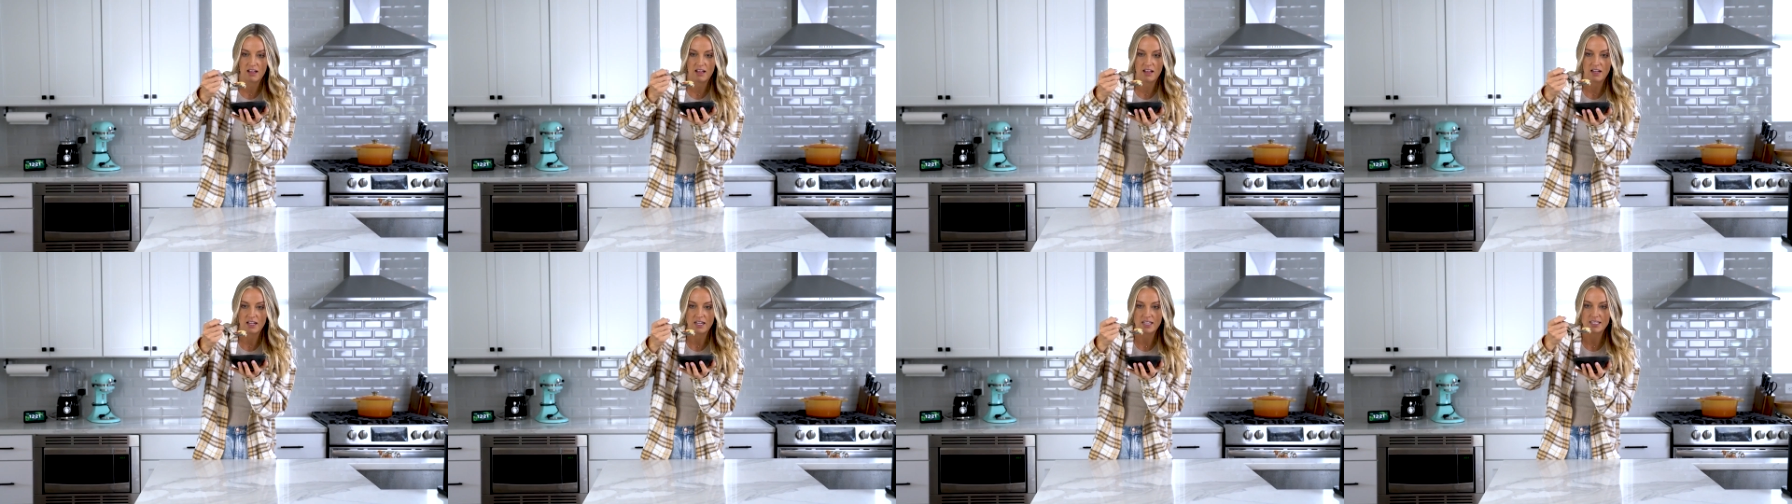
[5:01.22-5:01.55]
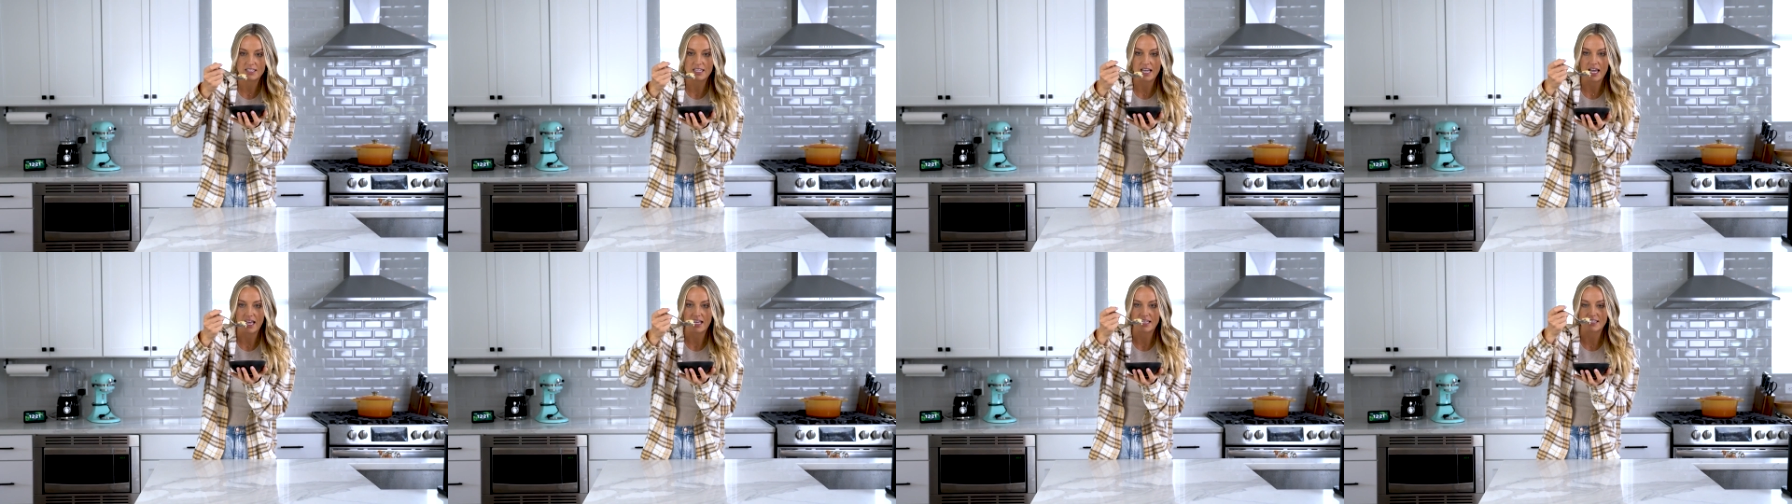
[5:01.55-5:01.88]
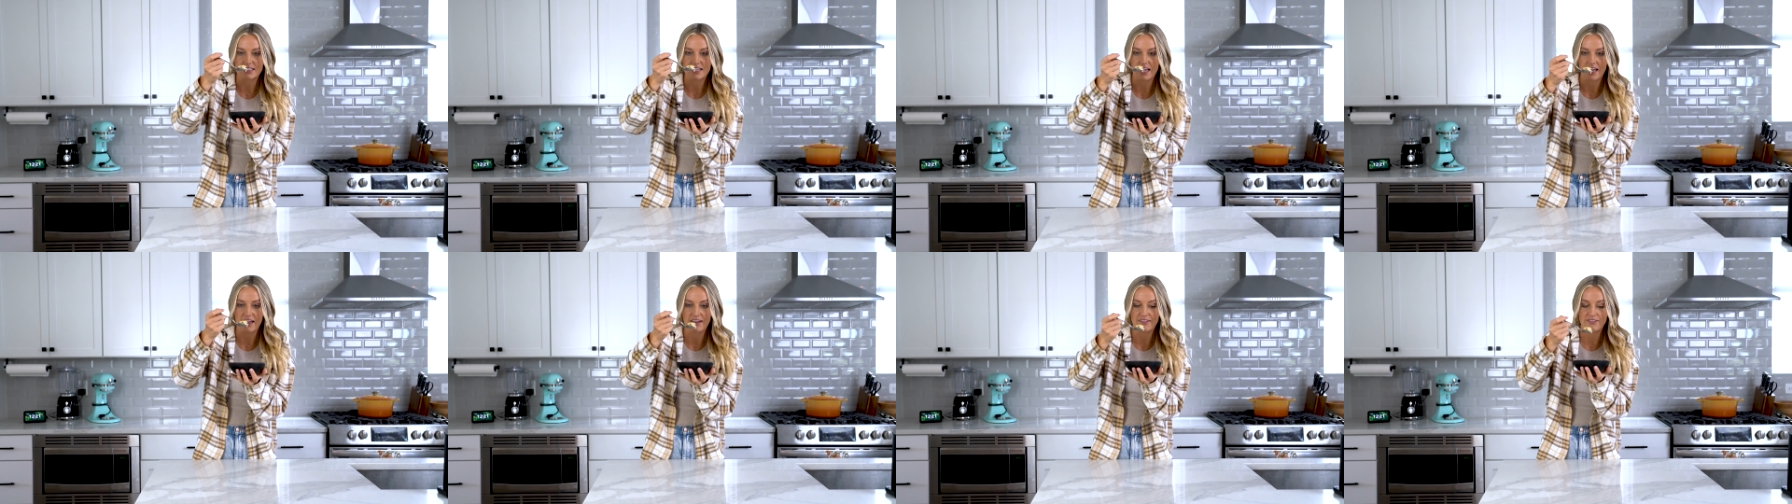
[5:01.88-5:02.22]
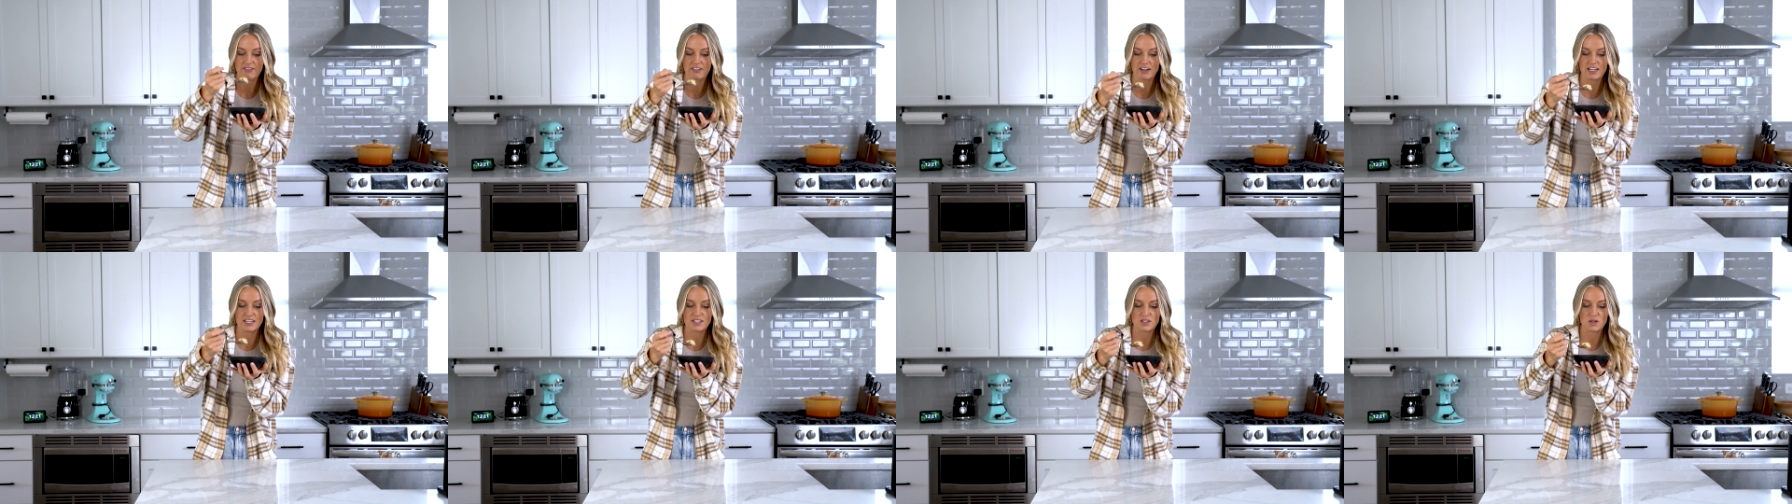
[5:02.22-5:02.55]
gonna take a second
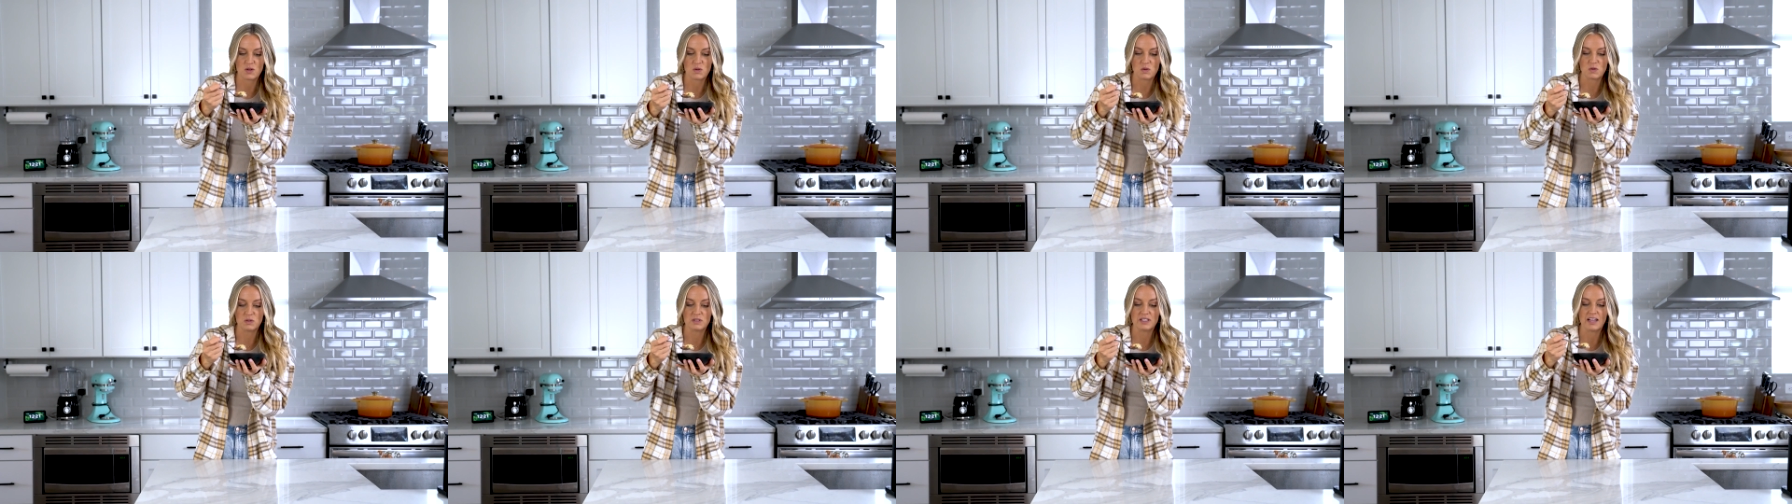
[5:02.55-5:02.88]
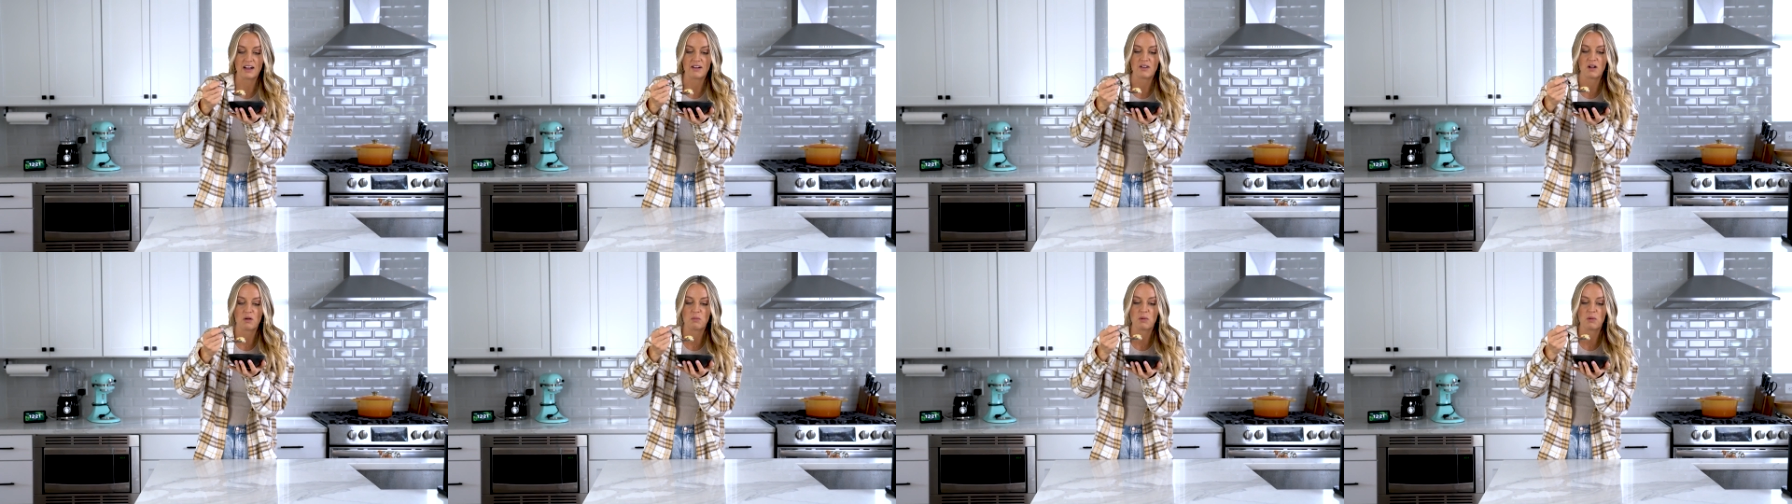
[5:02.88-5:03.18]
for it to cool down.